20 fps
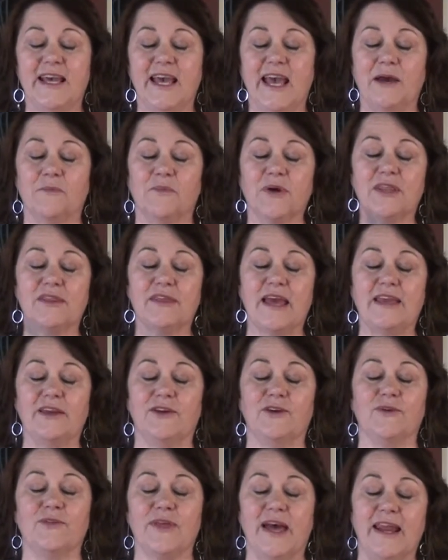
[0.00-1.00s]
And we
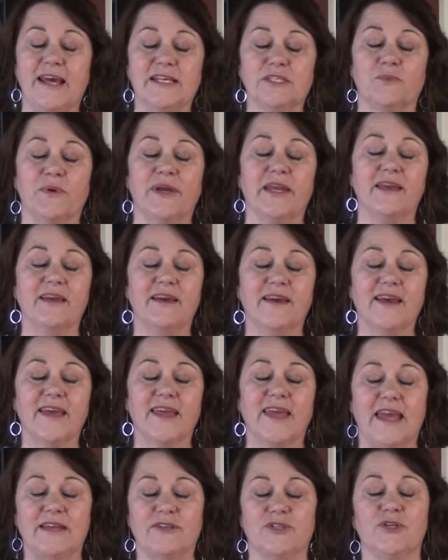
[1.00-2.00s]
thank you that as we
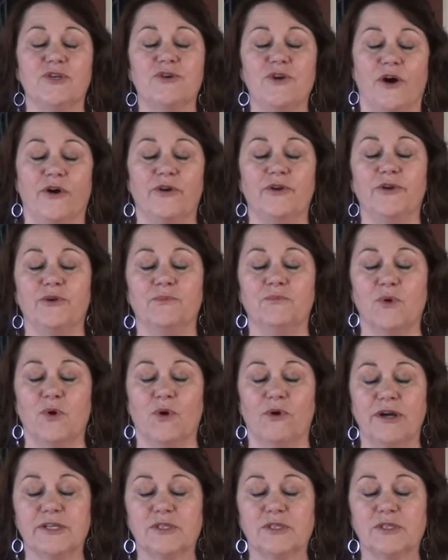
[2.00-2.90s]
get to know you more,